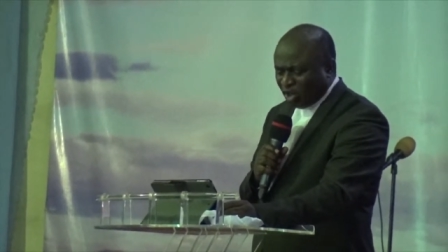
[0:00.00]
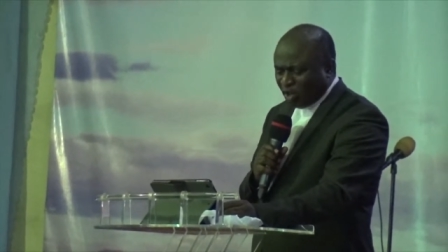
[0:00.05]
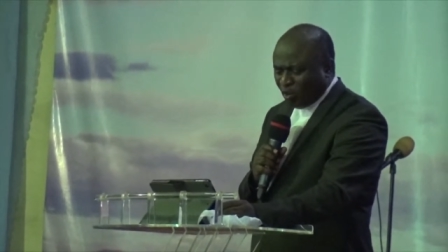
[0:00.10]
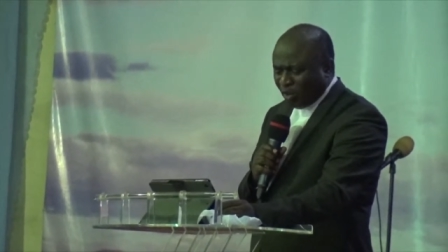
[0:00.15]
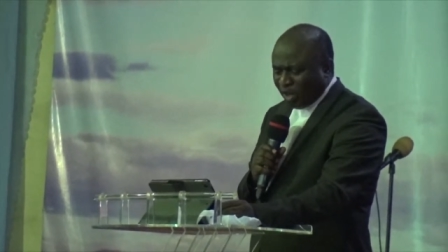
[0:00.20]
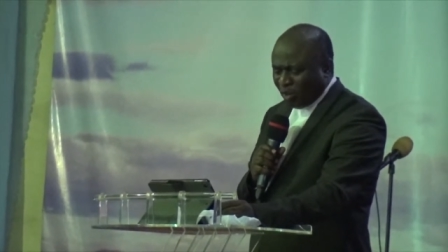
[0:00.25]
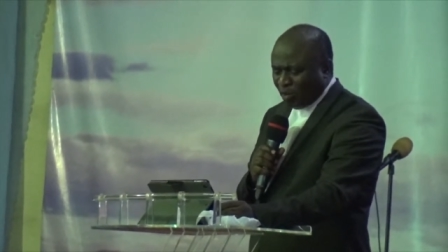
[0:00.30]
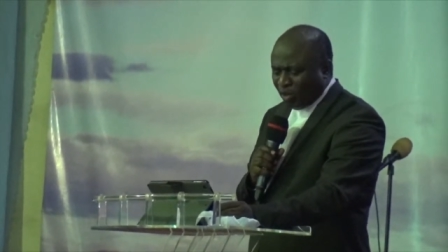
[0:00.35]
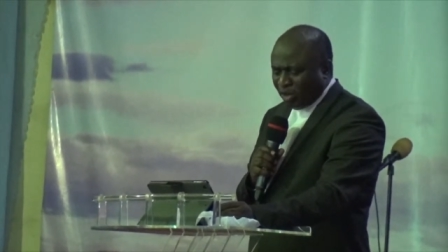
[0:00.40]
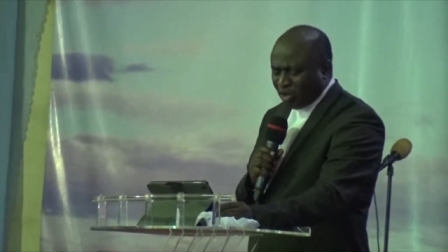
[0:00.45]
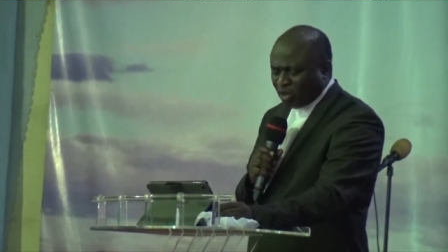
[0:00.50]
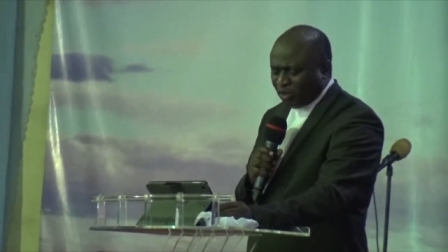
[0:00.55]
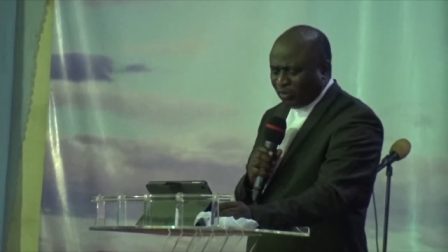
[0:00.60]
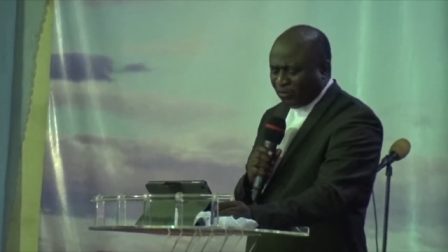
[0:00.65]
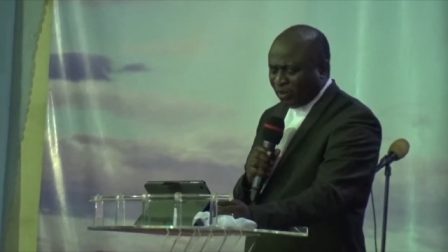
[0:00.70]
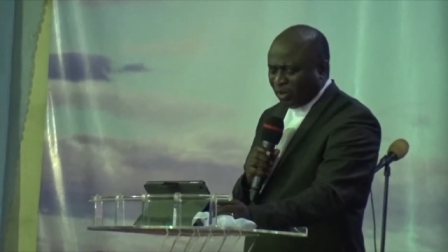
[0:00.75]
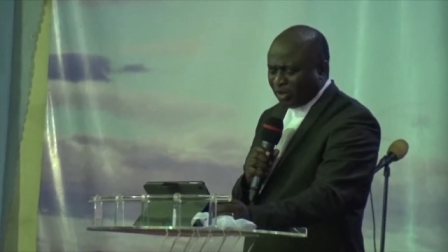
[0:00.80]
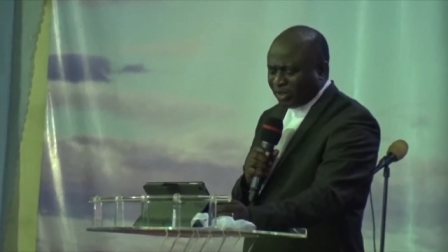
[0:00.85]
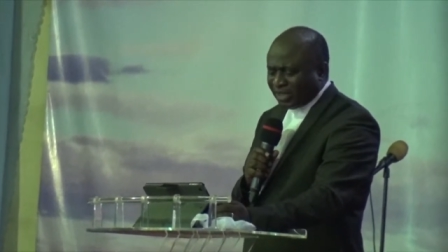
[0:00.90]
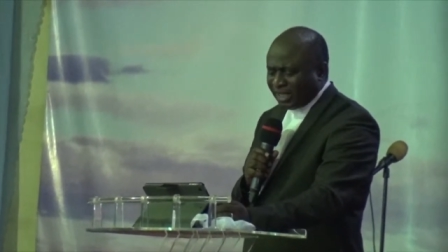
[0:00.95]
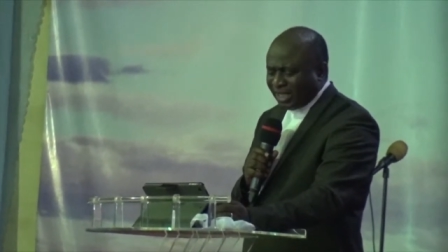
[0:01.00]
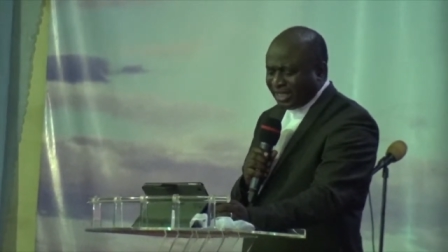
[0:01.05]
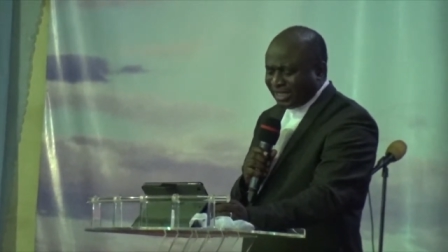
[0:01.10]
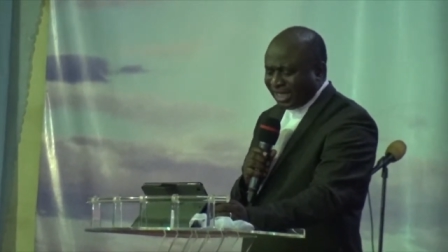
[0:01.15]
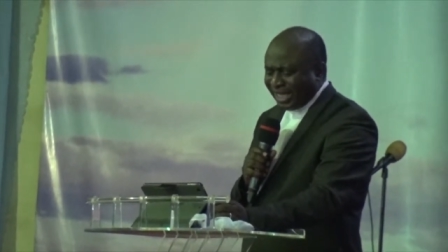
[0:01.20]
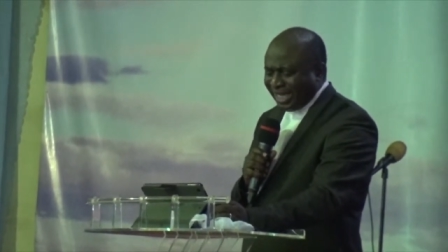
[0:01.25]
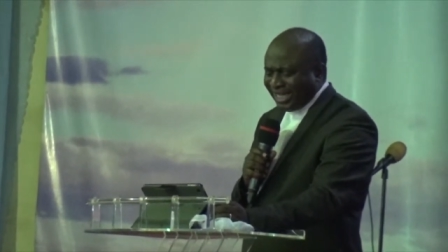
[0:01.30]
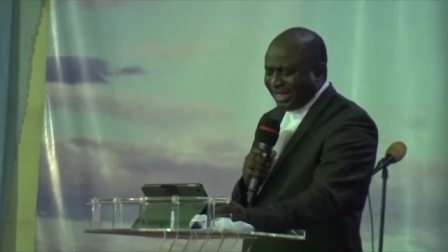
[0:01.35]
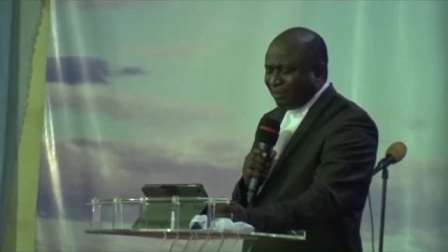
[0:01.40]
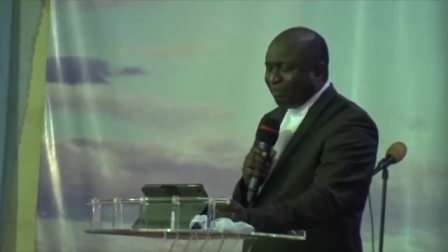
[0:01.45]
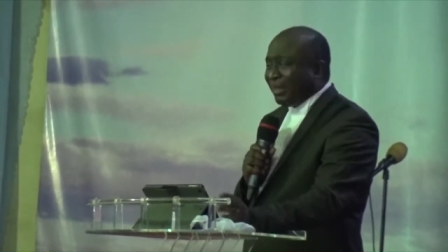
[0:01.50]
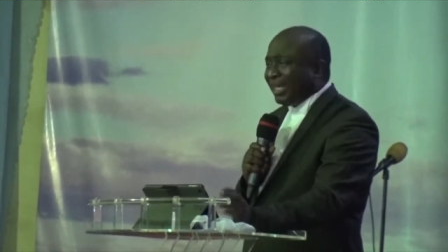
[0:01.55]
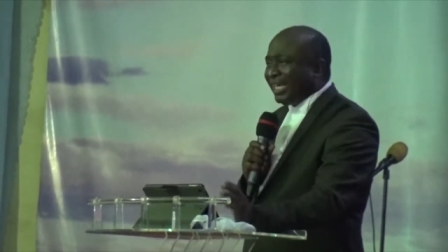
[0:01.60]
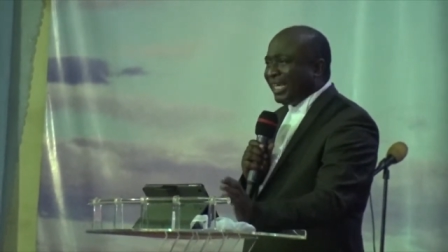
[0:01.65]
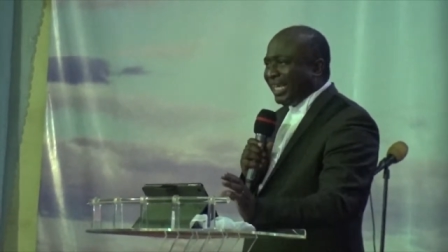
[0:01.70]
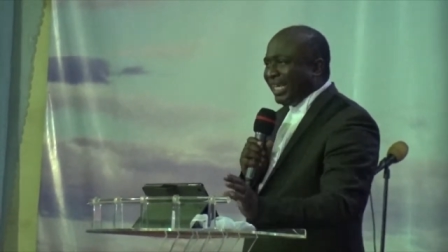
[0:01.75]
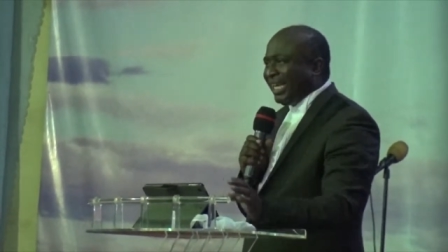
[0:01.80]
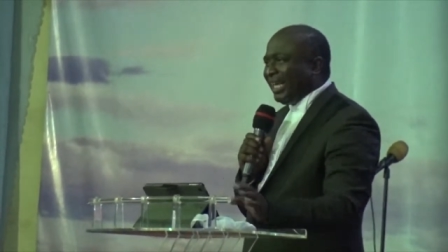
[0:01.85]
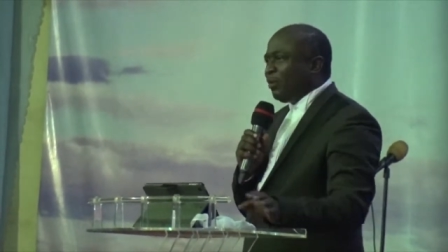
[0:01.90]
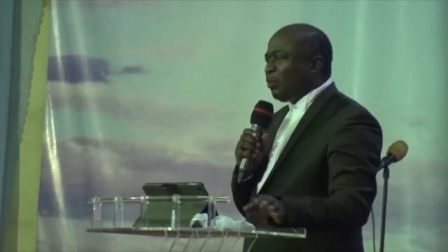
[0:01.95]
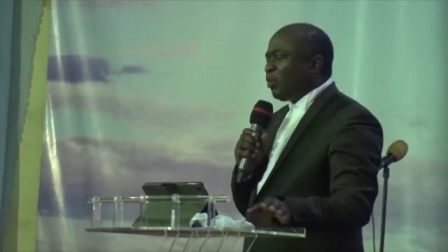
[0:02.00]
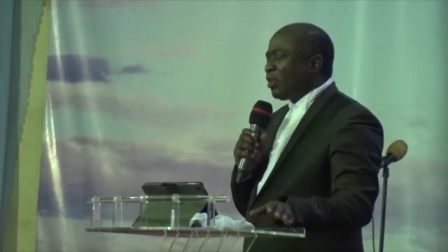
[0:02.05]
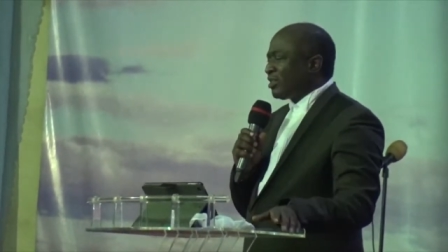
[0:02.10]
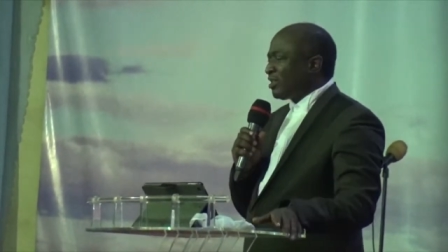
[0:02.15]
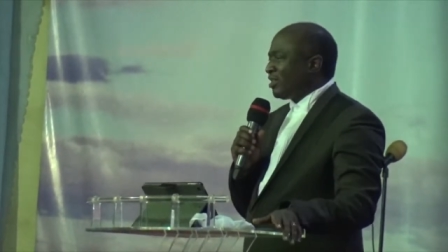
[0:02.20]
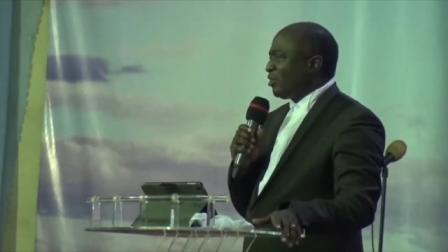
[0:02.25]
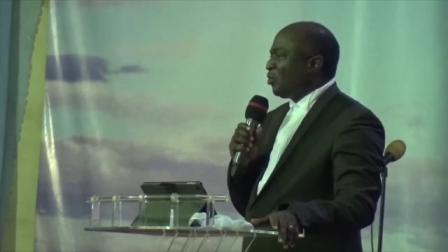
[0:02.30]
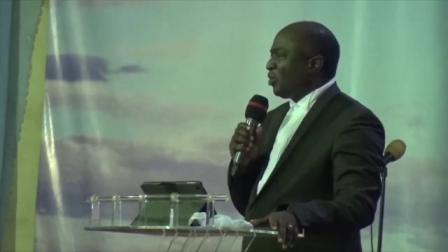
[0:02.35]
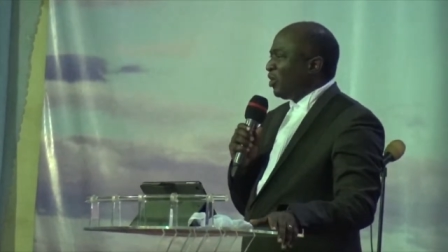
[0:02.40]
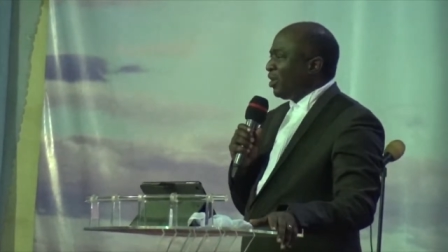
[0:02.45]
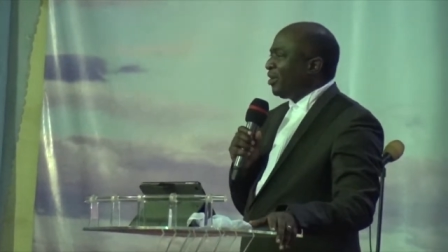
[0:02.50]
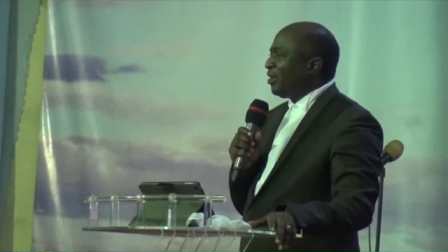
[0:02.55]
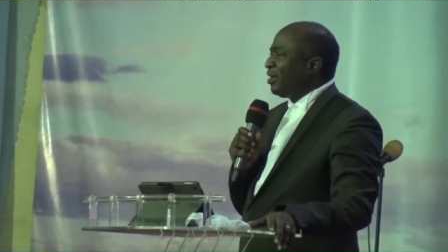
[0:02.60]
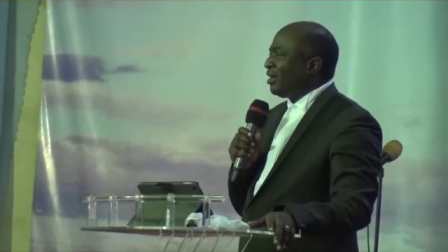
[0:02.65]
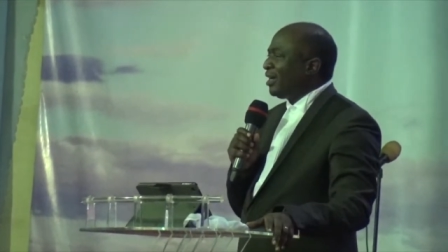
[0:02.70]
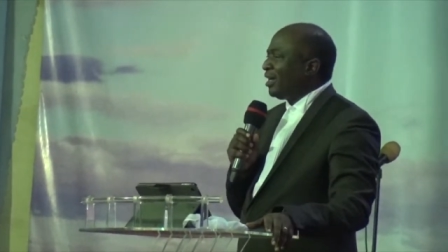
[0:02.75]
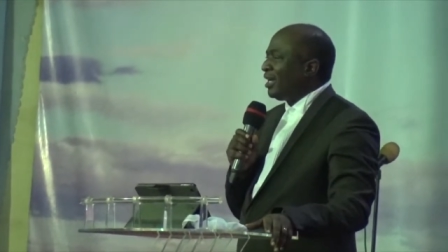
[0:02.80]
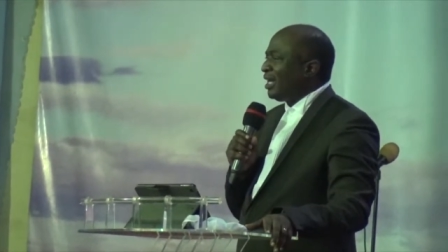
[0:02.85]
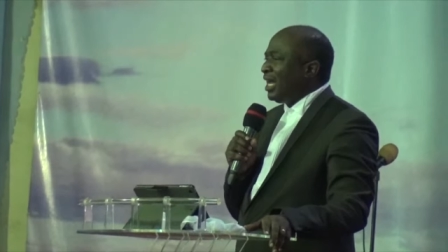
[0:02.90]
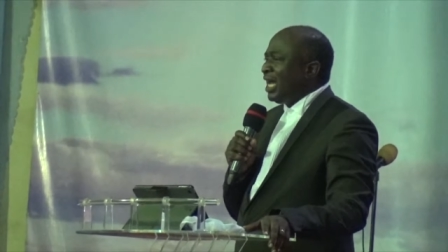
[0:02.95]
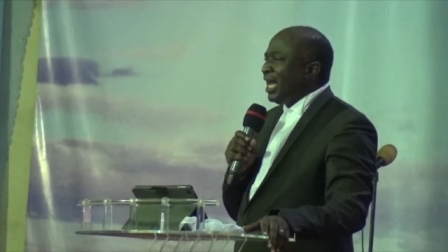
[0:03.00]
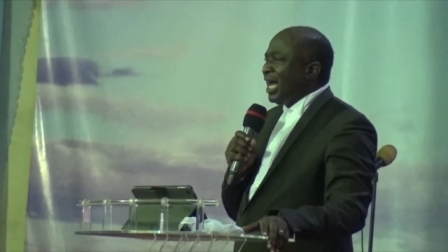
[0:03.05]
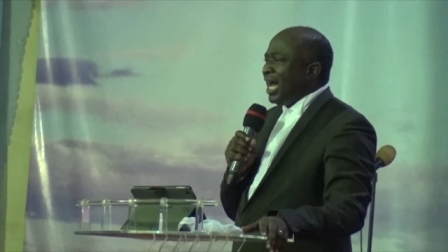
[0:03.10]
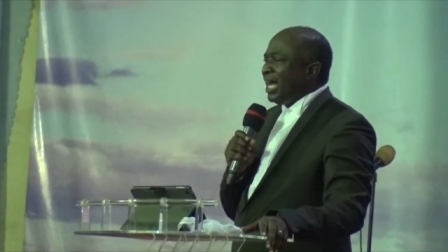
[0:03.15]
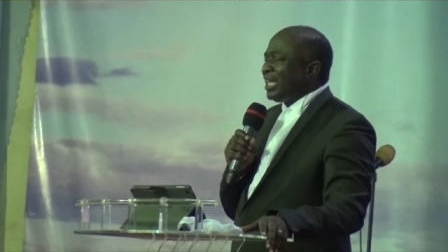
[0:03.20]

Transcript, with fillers: John 1 1 to 4 says, In the beginning was the Word,